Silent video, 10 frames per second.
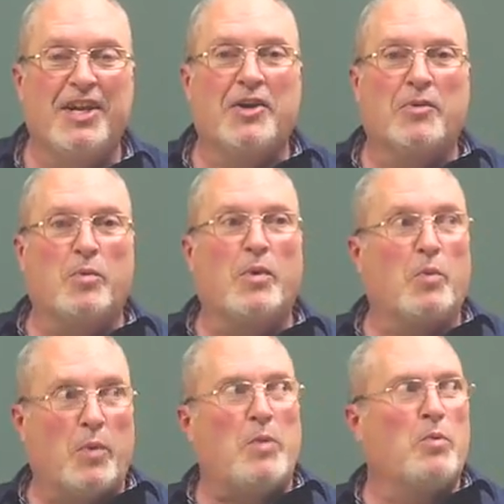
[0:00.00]

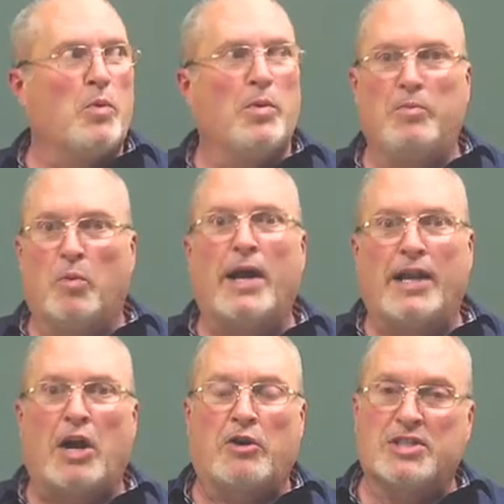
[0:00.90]
we would
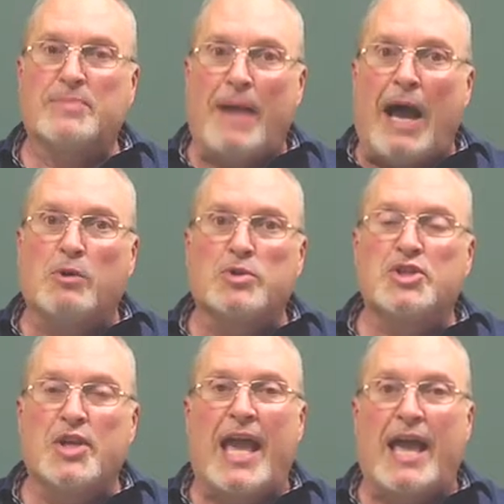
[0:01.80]
want our spouse
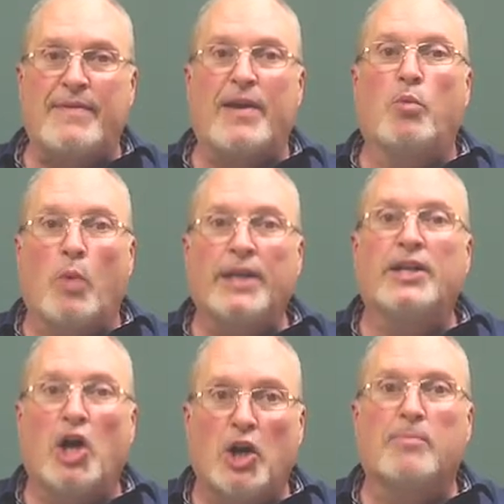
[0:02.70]
to have a
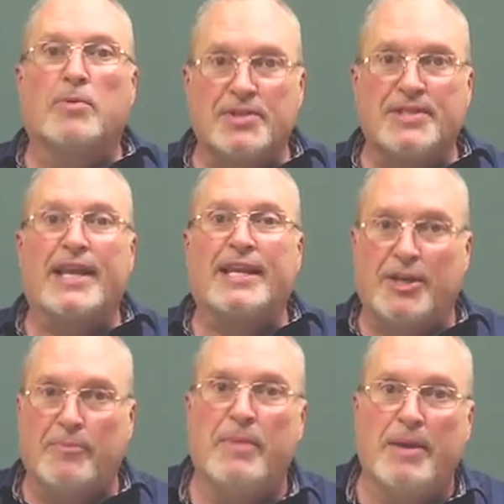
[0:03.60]
100%
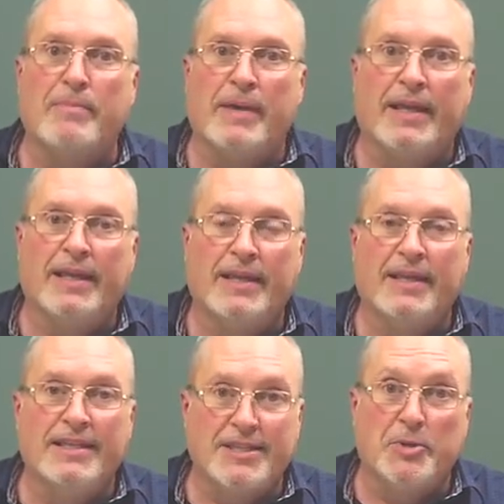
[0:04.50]
commitment
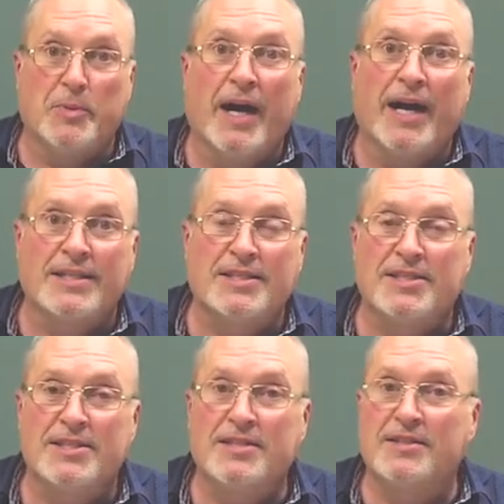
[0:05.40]
to
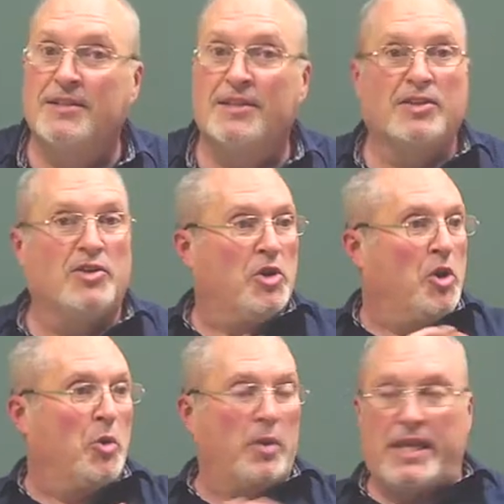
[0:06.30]
us.
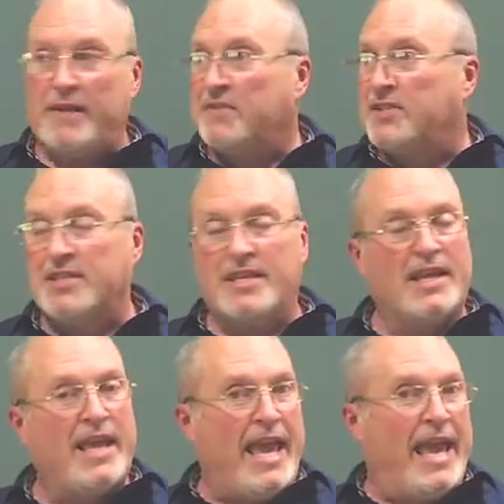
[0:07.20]
No ifs,
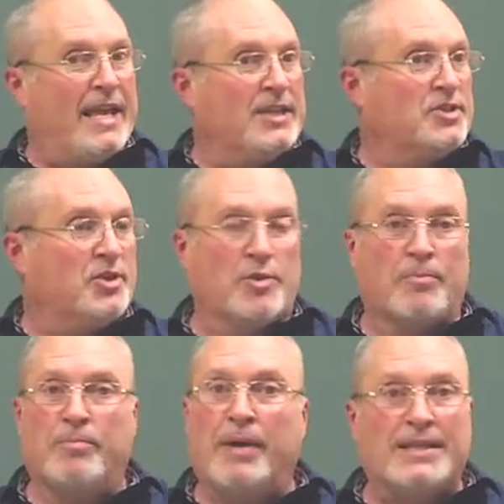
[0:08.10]
ands, or
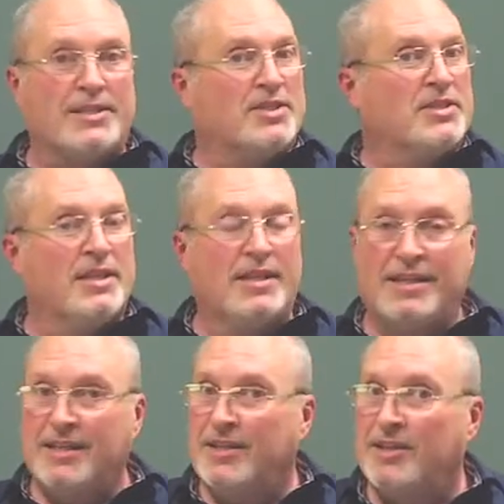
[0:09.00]
buts.
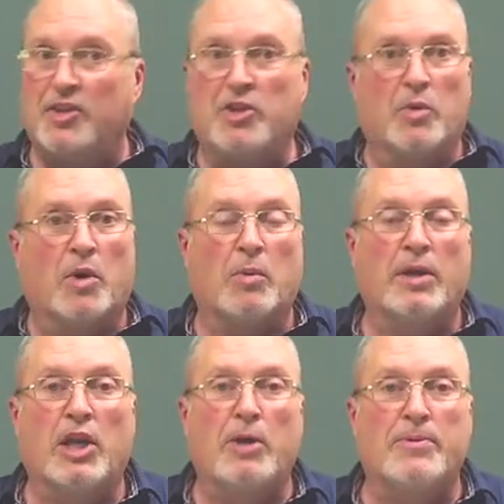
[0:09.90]
You are
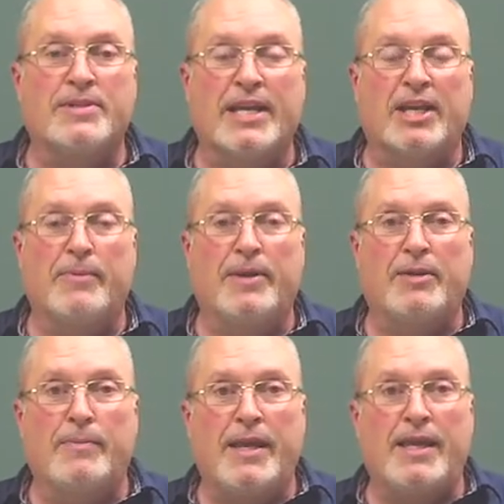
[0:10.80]
100%
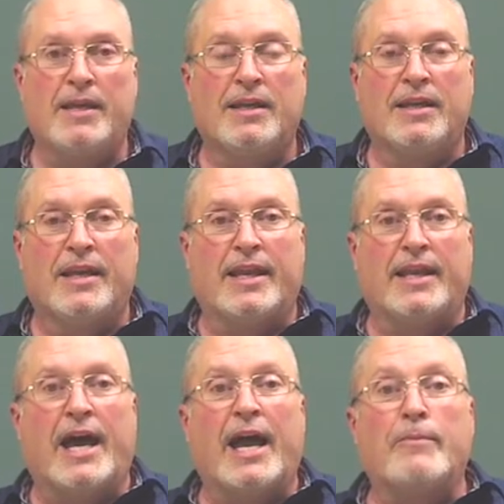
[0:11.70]
committed to me,
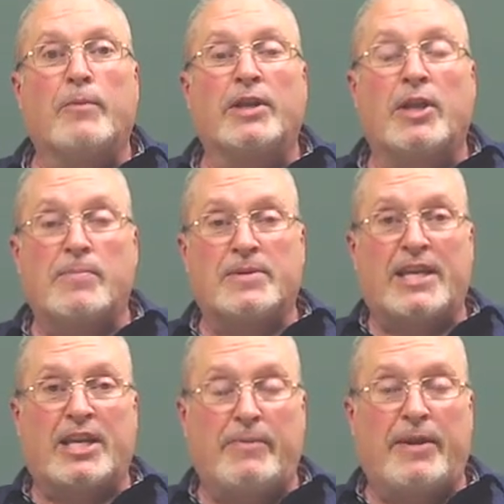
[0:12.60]
and I'm
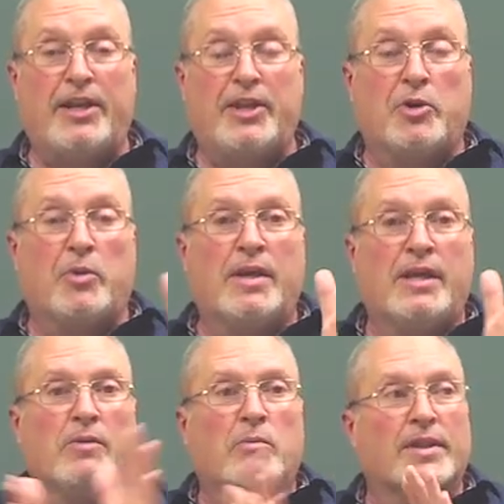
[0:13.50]
100% committed to you.
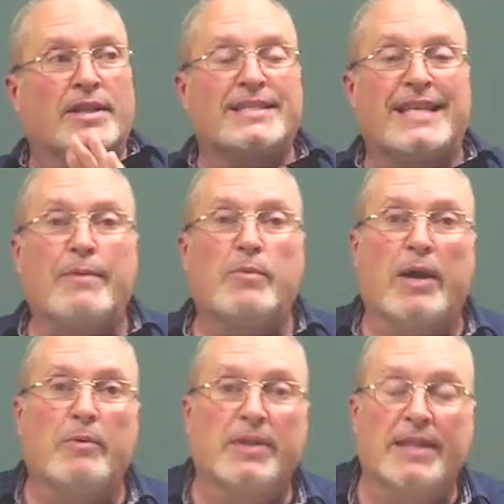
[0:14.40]
Well, the same
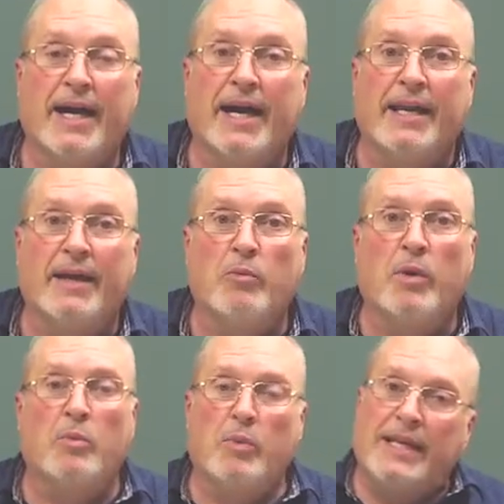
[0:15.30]
way with God.
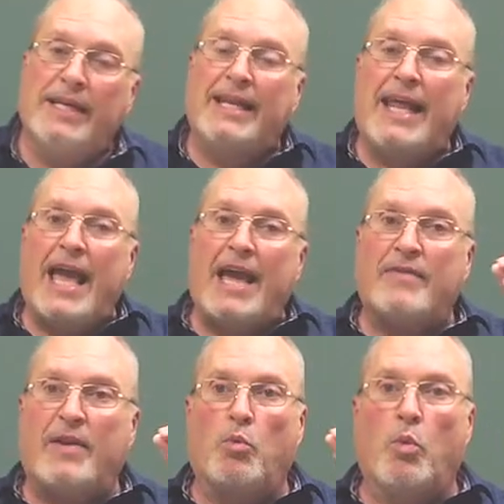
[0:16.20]
We need to
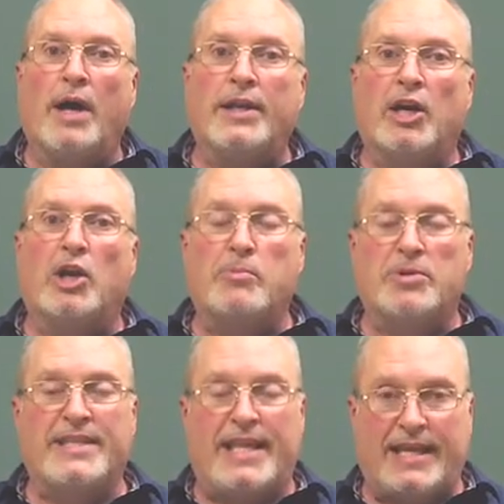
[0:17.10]
have a
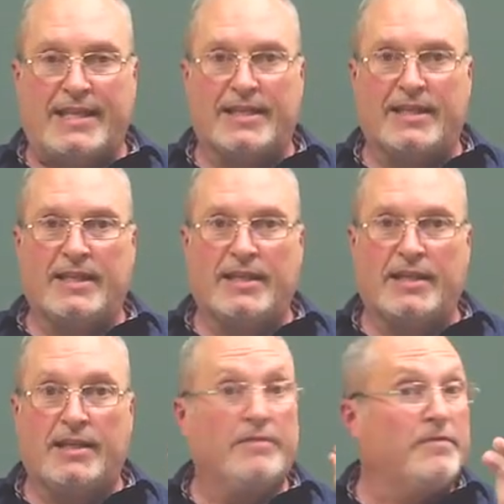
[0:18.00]
100%
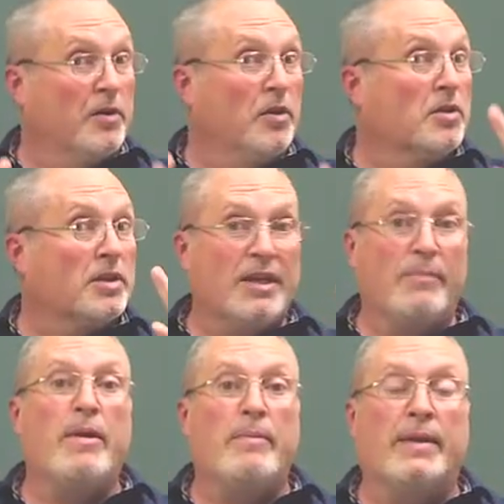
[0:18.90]
full
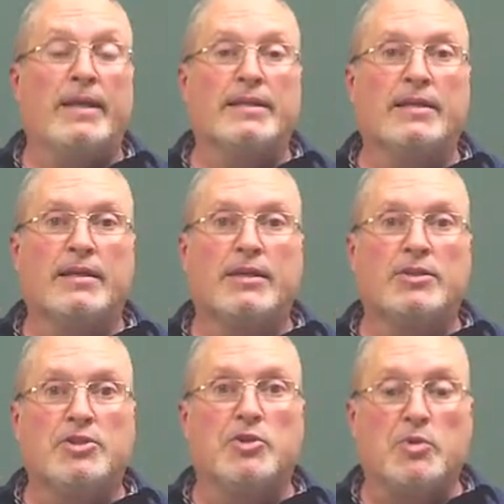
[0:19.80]
commitment
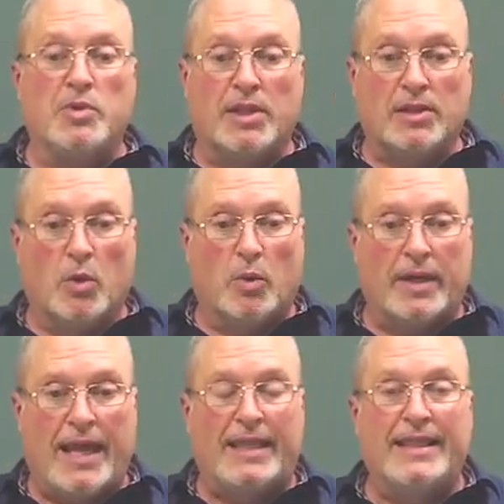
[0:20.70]
to the
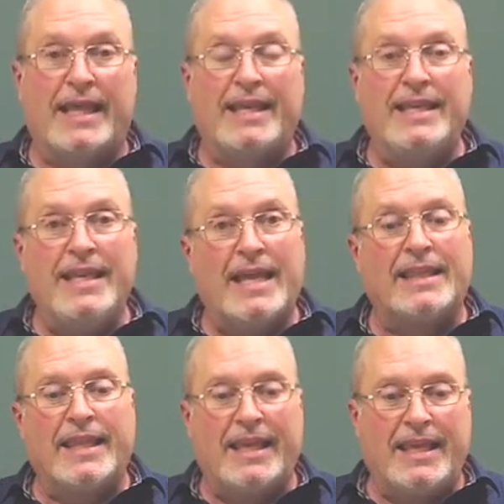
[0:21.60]
Lord and let
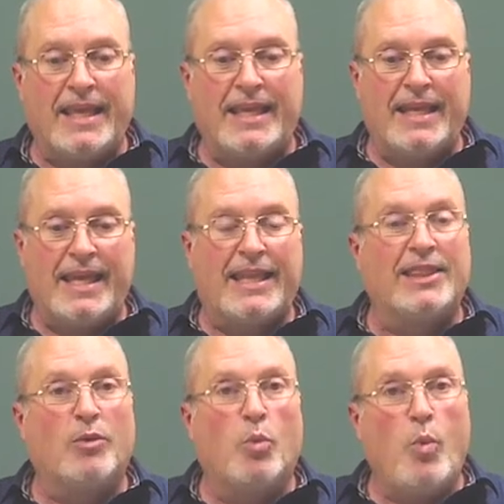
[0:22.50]
nothing get
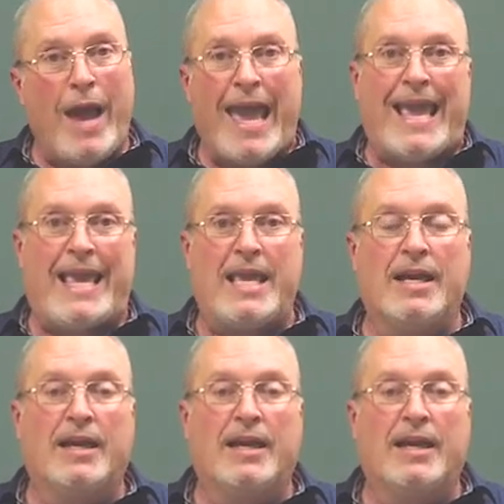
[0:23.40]
in the way